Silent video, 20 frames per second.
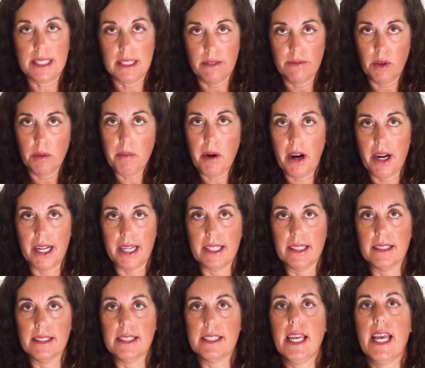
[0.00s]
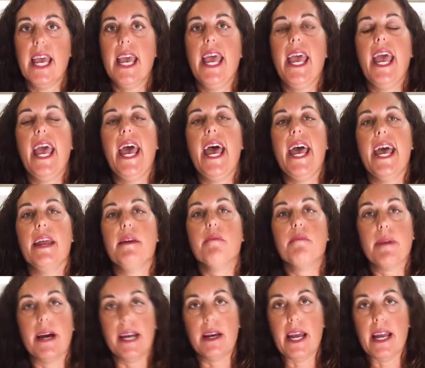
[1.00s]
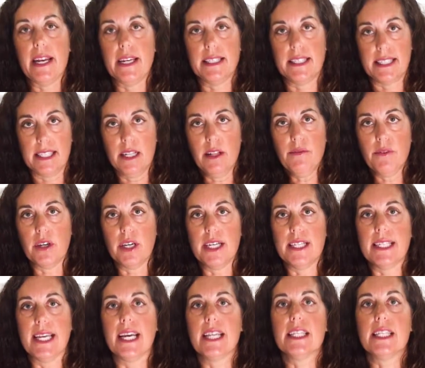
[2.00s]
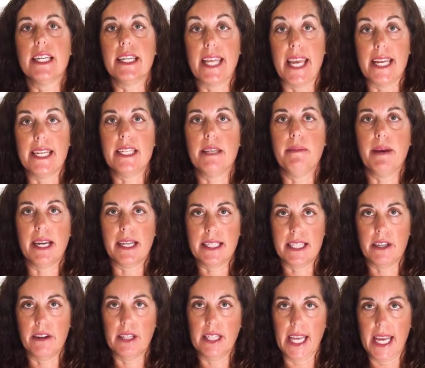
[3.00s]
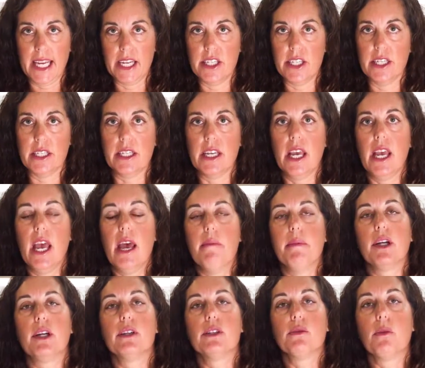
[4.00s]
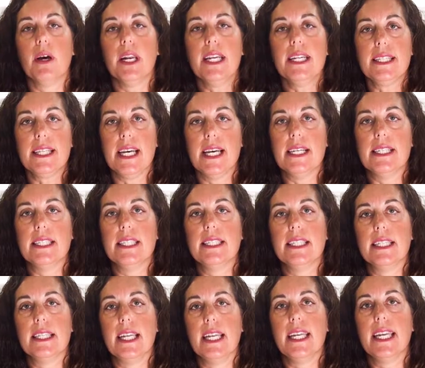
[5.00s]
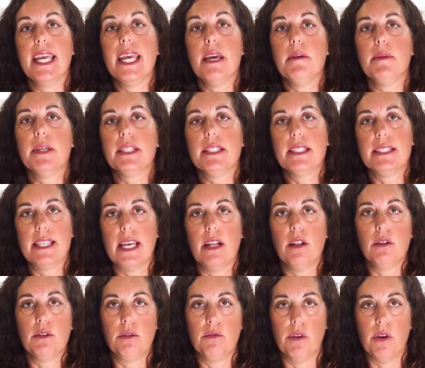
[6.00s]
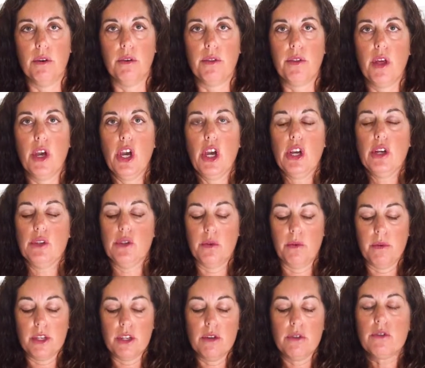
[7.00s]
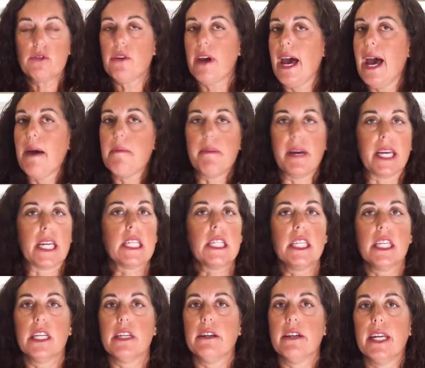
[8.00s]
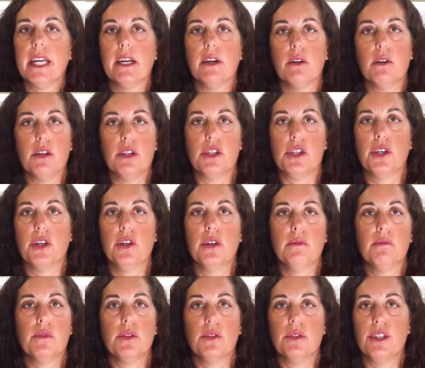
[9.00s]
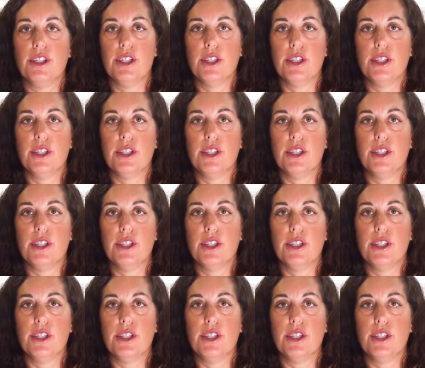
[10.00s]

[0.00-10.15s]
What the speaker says: silver particles. And silver is actually an antibacterial agent because what it does is it inhibits cell growth. So when you trap bacteria or germs or